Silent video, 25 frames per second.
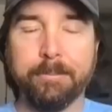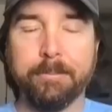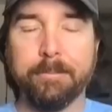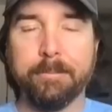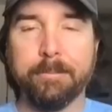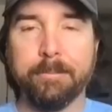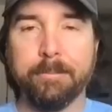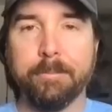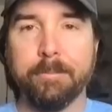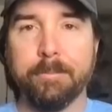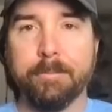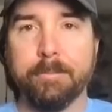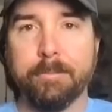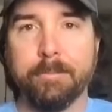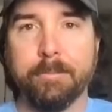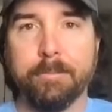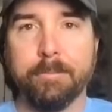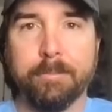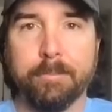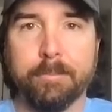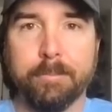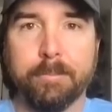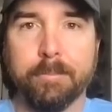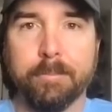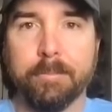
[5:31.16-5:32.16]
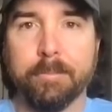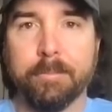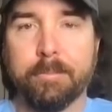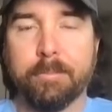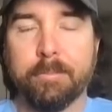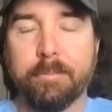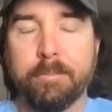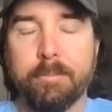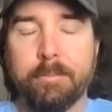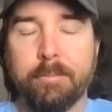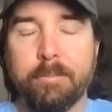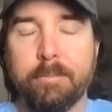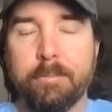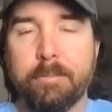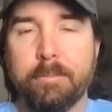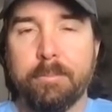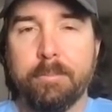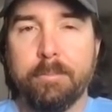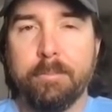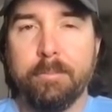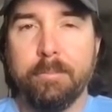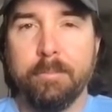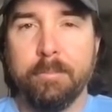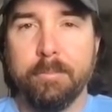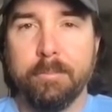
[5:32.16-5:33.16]

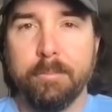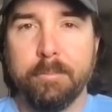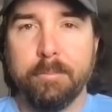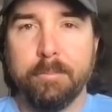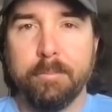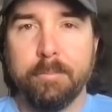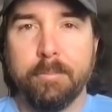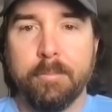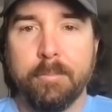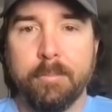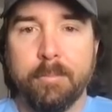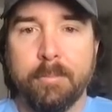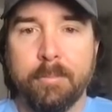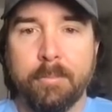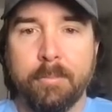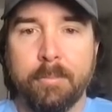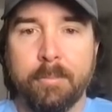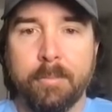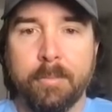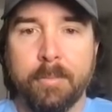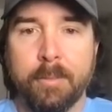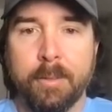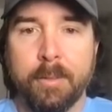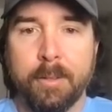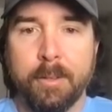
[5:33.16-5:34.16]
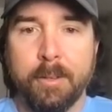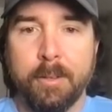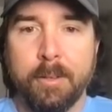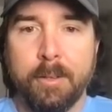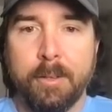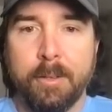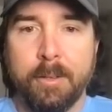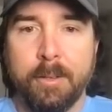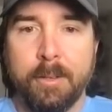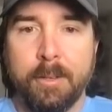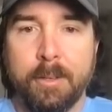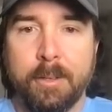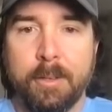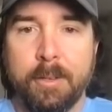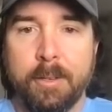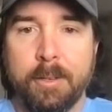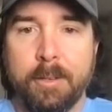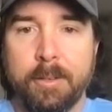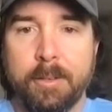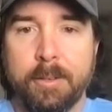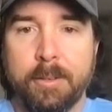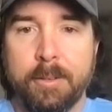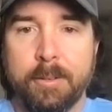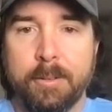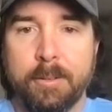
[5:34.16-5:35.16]

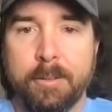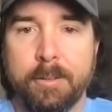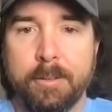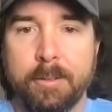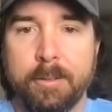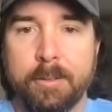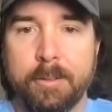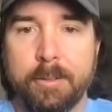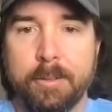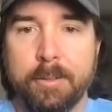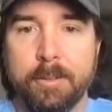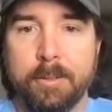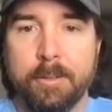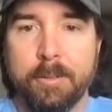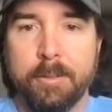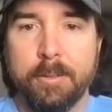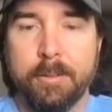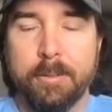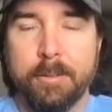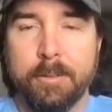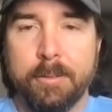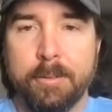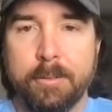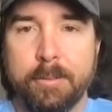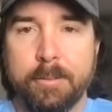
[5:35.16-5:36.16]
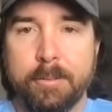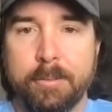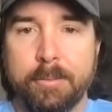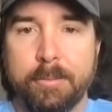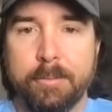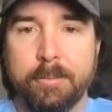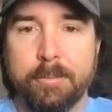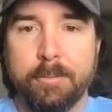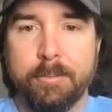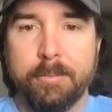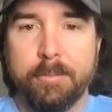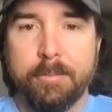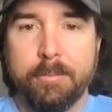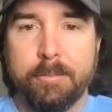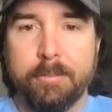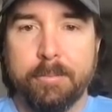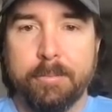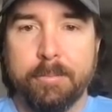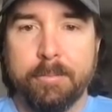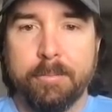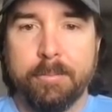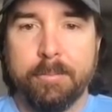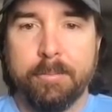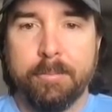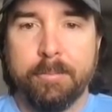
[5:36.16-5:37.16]

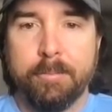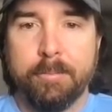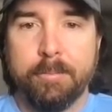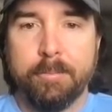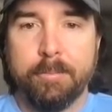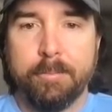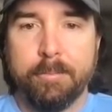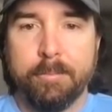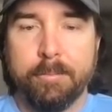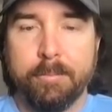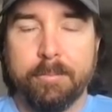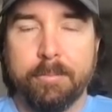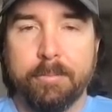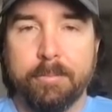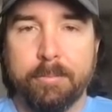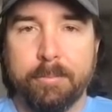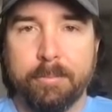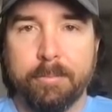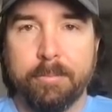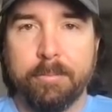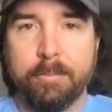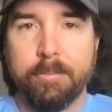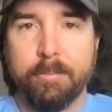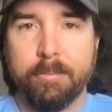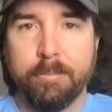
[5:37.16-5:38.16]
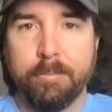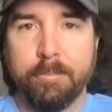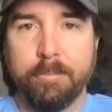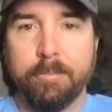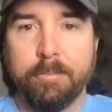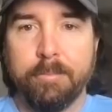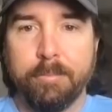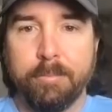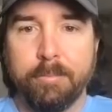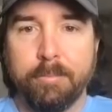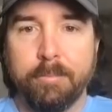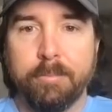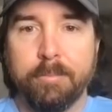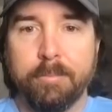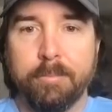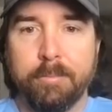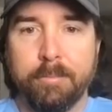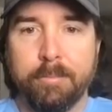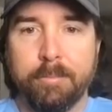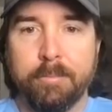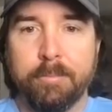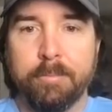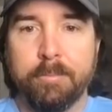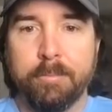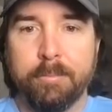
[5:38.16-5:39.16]
This person isn't speaking.